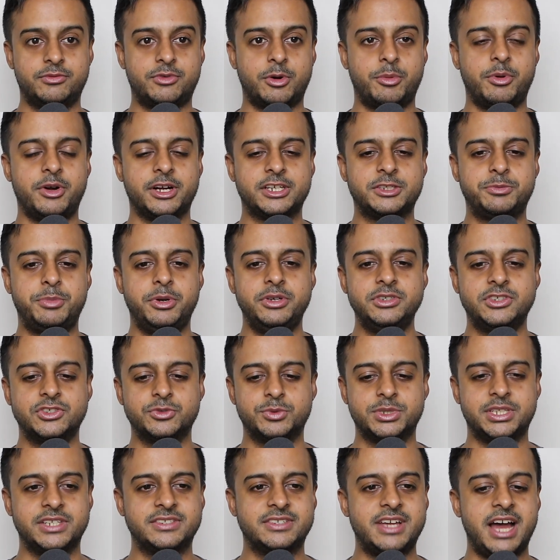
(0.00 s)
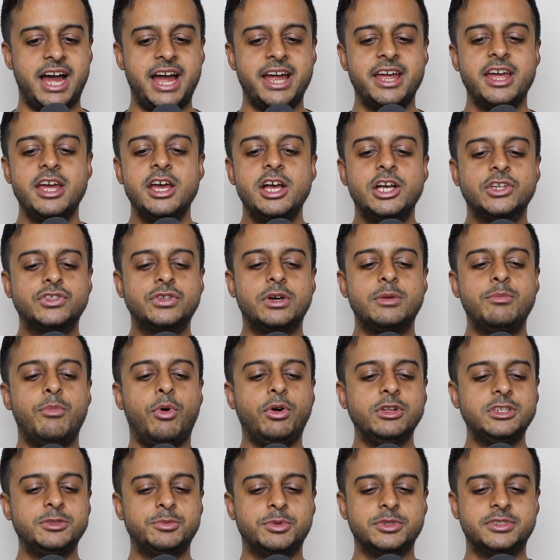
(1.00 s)
experiences with this guy. So on
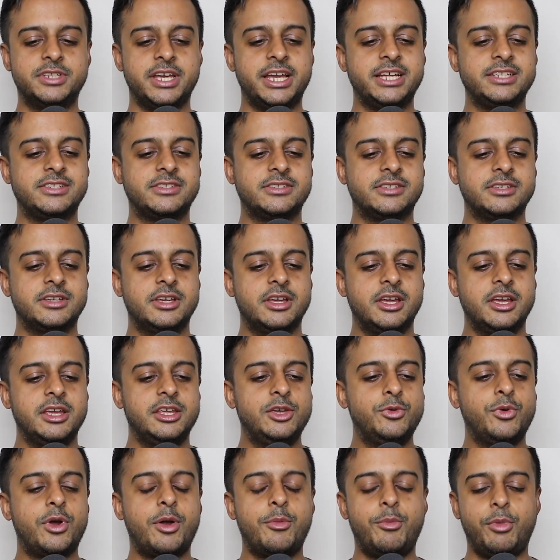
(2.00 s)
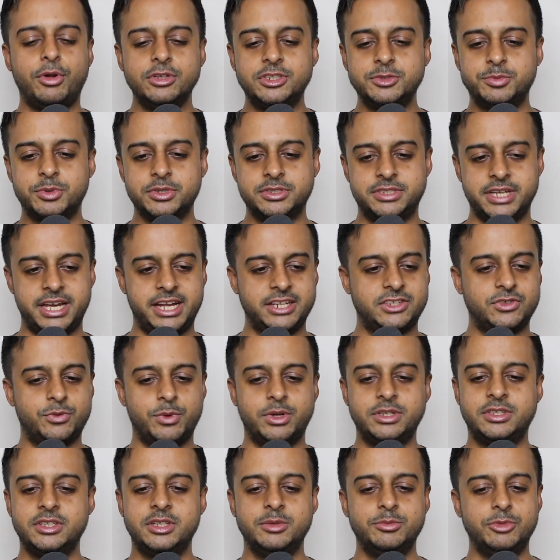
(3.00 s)
multiple dates. He went on multiple dates,
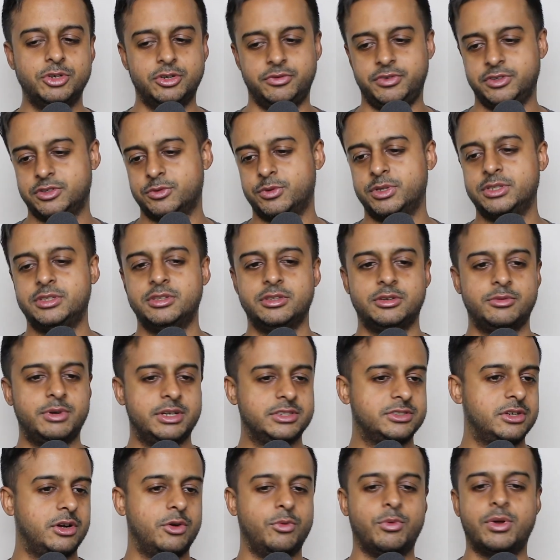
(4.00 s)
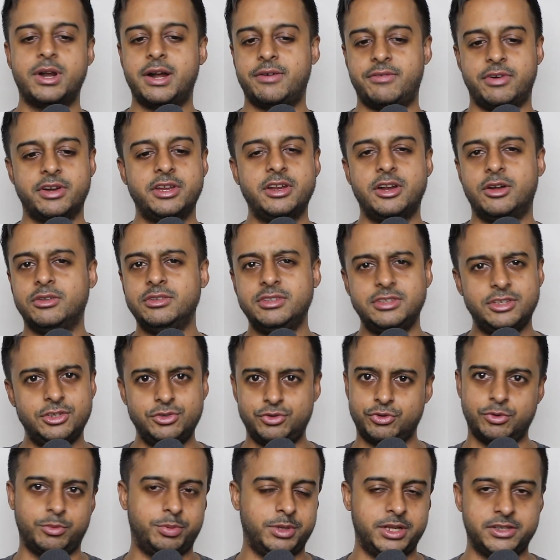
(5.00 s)
went to the movies, went to the restaurant, whatever, the
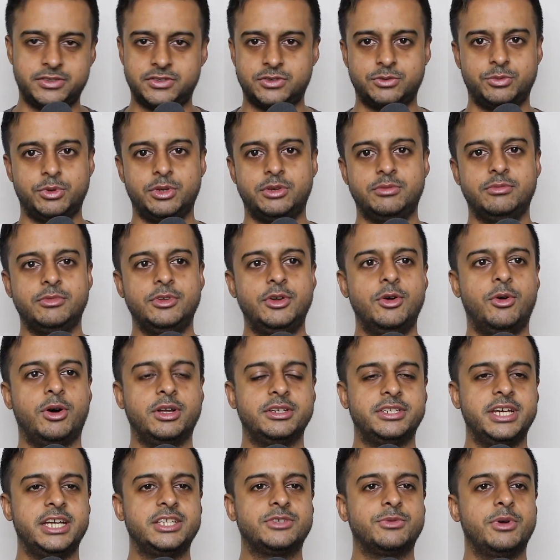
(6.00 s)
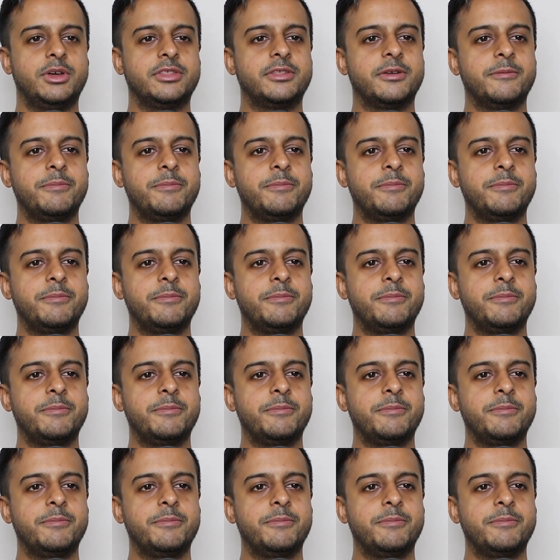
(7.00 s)
usual places we'd go on dates to,